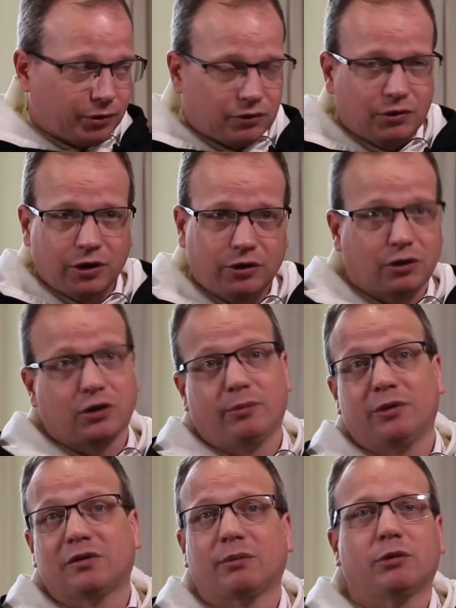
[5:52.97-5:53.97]
but there could
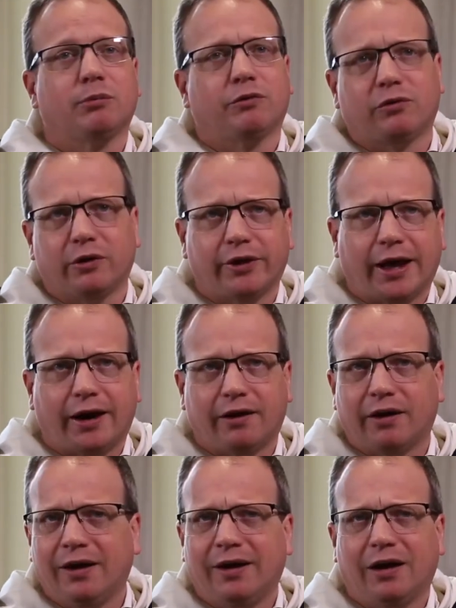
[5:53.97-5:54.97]
have been something before
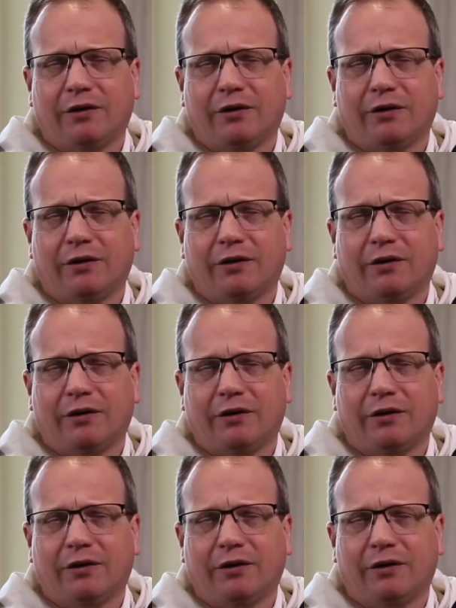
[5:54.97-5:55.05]
that,